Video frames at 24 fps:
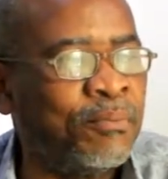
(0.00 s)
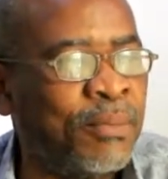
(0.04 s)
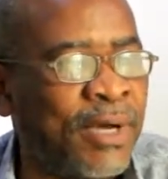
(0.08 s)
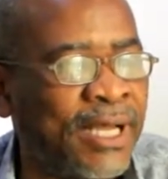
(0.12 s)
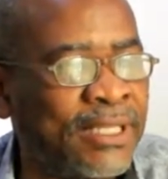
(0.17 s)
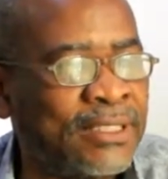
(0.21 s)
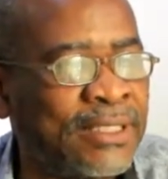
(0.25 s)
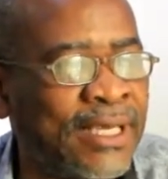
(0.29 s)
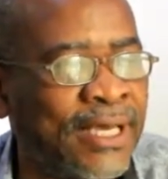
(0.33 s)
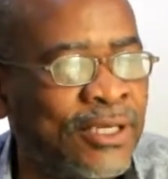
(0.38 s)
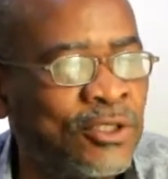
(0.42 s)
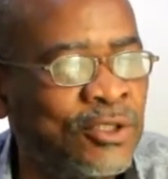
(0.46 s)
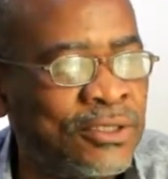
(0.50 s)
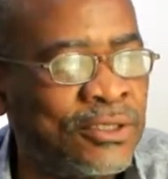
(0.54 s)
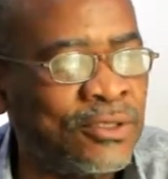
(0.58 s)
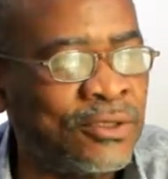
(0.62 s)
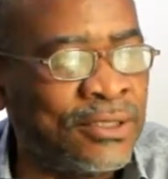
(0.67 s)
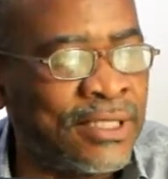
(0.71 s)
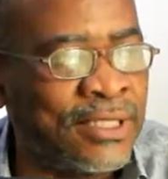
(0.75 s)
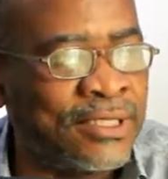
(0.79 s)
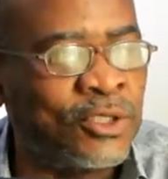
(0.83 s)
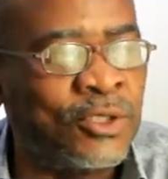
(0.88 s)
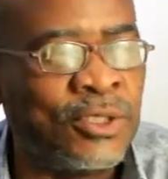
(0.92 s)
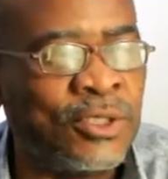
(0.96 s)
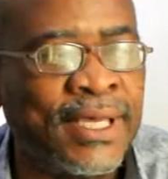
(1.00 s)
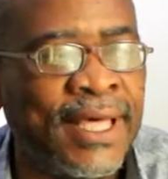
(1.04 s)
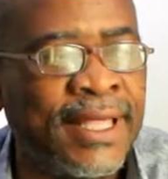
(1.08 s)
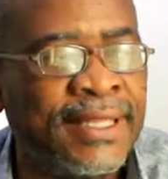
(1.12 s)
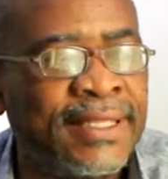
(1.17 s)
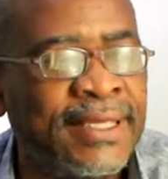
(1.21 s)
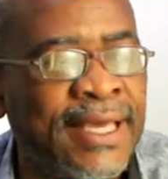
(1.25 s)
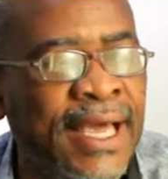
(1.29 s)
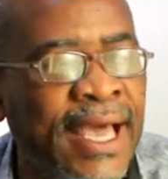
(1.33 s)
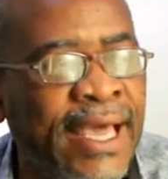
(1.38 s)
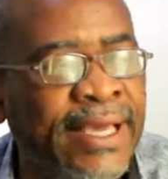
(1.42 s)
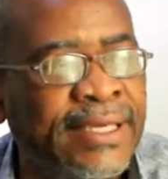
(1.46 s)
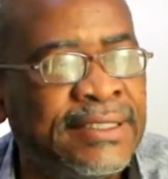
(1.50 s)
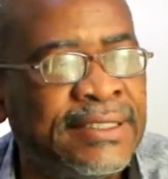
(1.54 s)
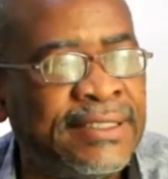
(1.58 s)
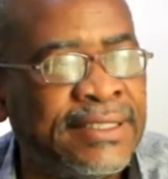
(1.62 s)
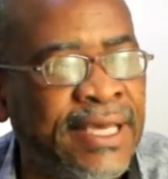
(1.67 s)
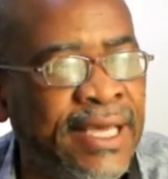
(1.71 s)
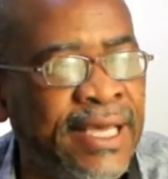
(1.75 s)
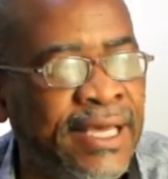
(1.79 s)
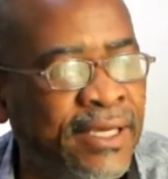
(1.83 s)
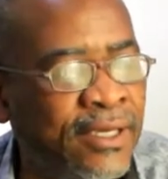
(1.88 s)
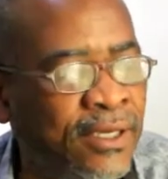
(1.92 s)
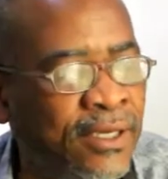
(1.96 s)
But as soon as you get the
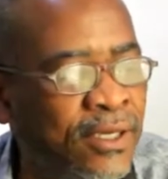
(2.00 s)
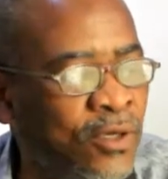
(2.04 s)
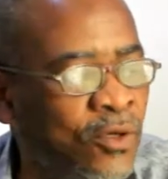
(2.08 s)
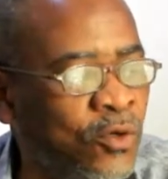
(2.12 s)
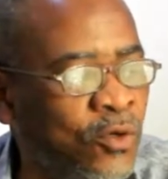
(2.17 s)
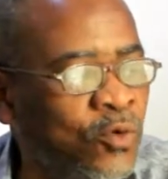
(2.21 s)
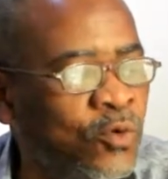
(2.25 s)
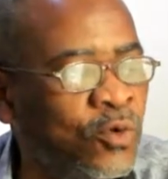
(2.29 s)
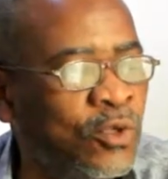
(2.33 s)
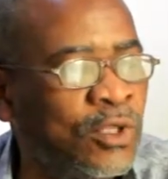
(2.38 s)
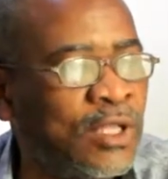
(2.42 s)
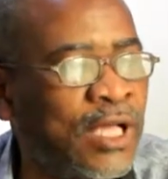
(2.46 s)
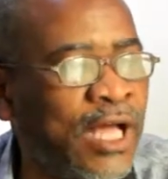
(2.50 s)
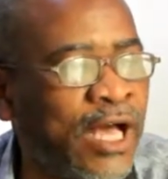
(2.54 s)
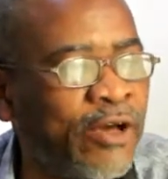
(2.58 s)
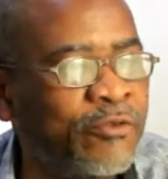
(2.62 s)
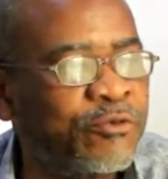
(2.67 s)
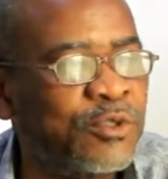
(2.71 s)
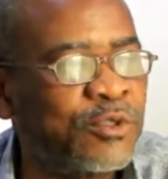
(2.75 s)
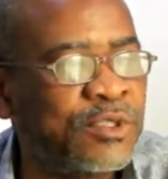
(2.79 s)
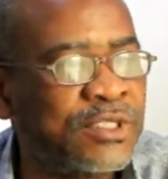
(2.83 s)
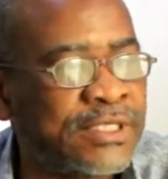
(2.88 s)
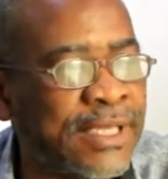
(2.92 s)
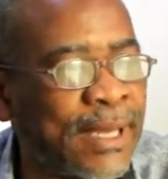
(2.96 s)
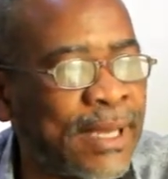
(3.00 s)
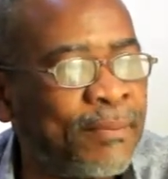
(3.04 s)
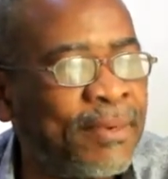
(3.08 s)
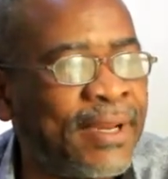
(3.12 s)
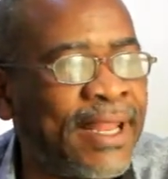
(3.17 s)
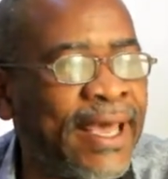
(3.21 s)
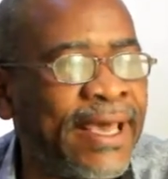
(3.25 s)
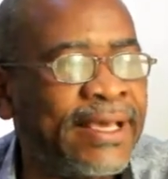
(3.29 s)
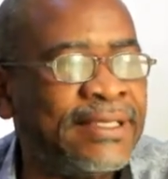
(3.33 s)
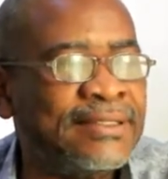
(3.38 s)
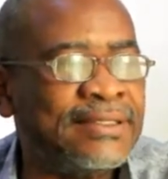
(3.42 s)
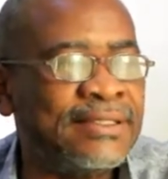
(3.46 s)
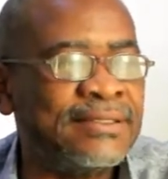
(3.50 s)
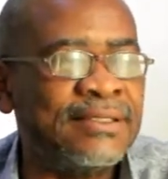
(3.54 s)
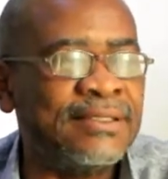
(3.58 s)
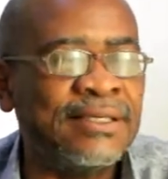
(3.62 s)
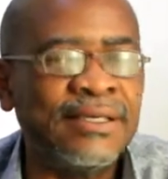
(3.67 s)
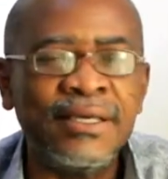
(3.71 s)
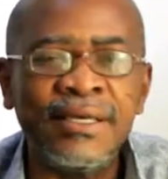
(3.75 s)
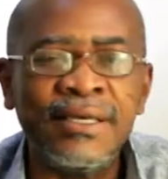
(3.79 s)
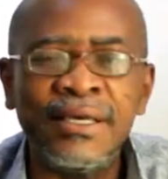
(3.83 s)
idea, you have to stabilize it.